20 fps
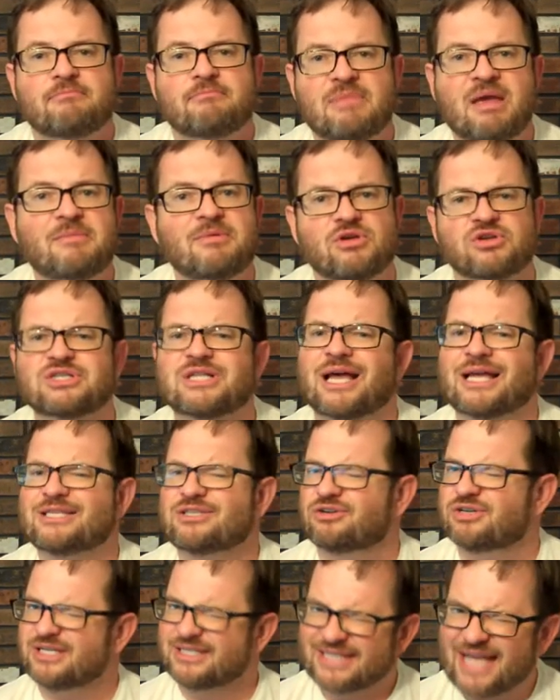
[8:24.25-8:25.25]
Maybe those
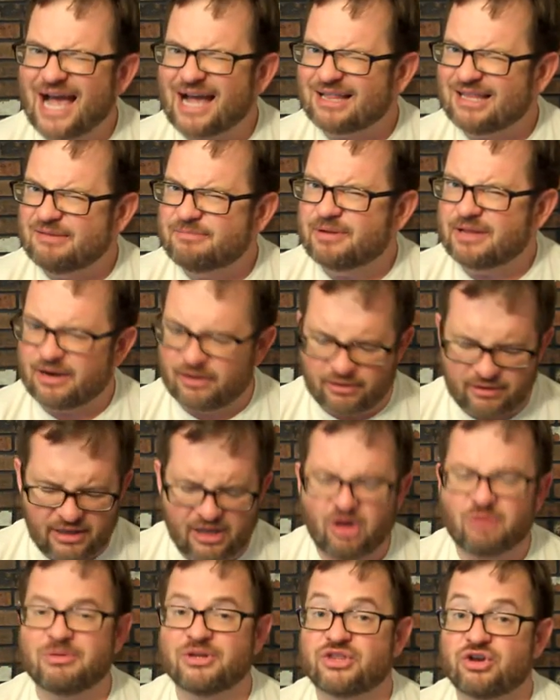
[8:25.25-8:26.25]
lines aren't exactly
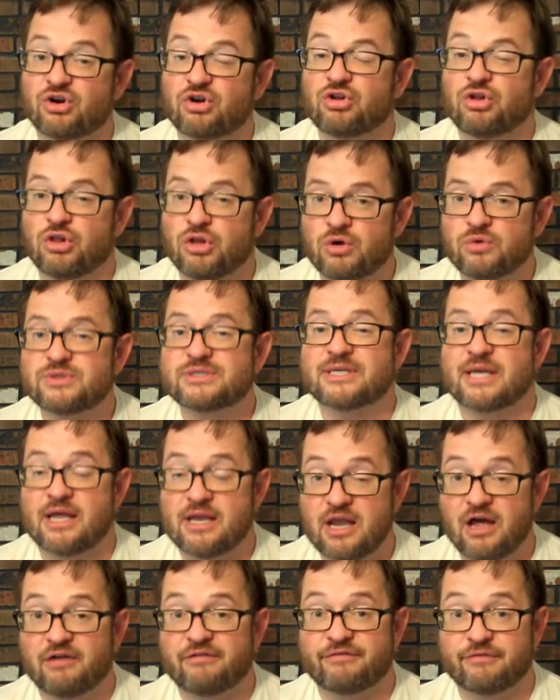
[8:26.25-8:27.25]
parallel, but they're close
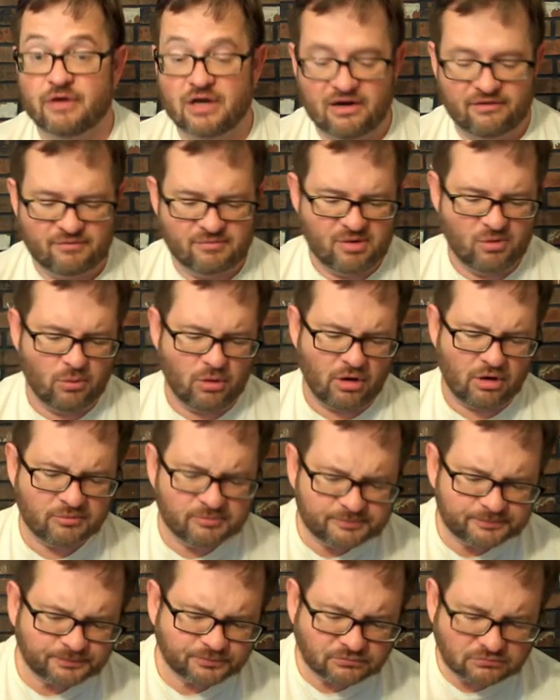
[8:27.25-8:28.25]
enough for government work.